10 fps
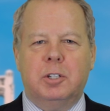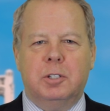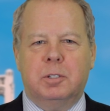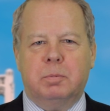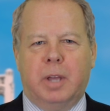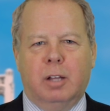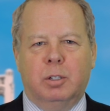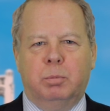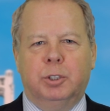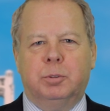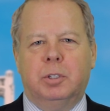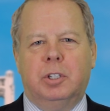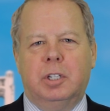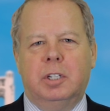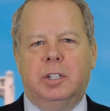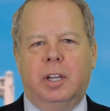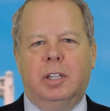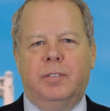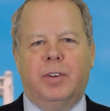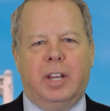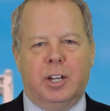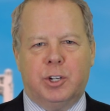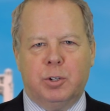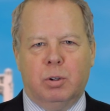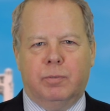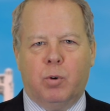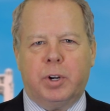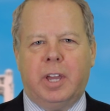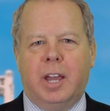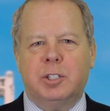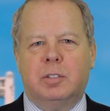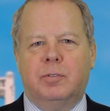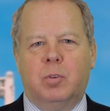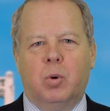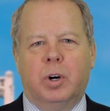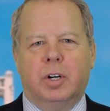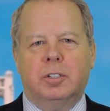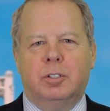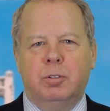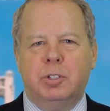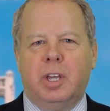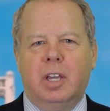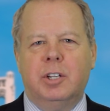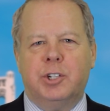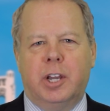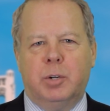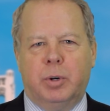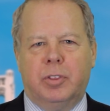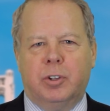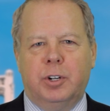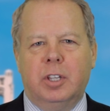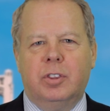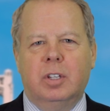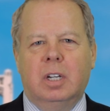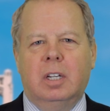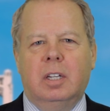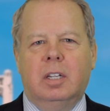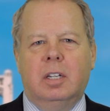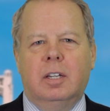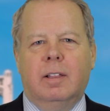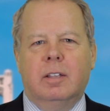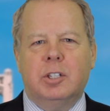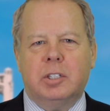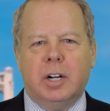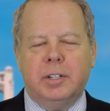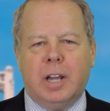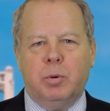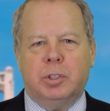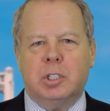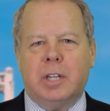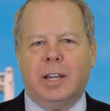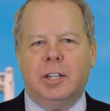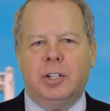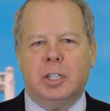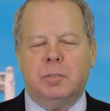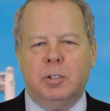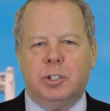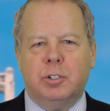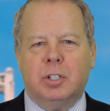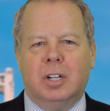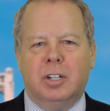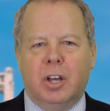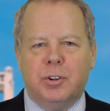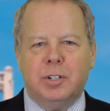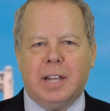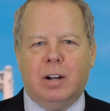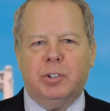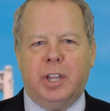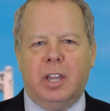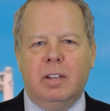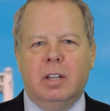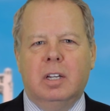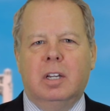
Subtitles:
is Alan Bush with the Daily Financial Forecast for Tuesday, January 30th. Starting out with the stock index futures, another down day,